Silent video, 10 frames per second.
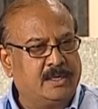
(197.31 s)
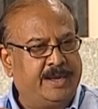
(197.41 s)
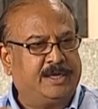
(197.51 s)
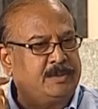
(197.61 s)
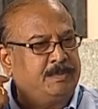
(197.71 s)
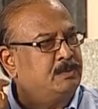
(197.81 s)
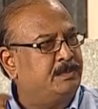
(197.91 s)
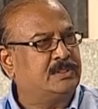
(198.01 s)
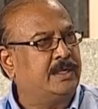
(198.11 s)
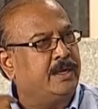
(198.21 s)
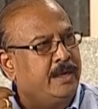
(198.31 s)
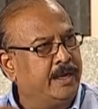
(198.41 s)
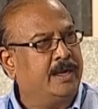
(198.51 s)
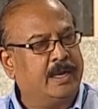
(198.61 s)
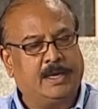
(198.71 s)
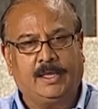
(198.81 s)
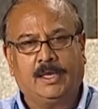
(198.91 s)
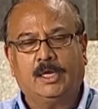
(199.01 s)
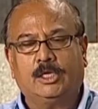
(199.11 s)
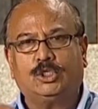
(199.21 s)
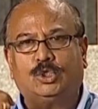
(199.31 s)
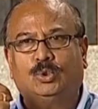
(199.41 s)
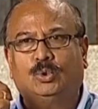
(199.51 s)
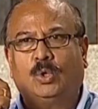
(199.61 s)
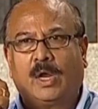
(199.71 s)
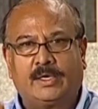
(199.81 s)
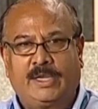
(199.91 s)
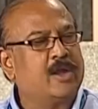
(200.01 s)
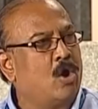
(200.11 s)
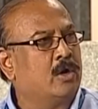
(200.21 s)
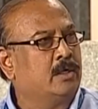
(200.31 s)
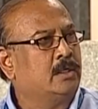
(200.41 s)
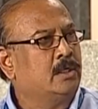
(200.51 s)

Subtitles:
leadership is missing in Delhi to take on,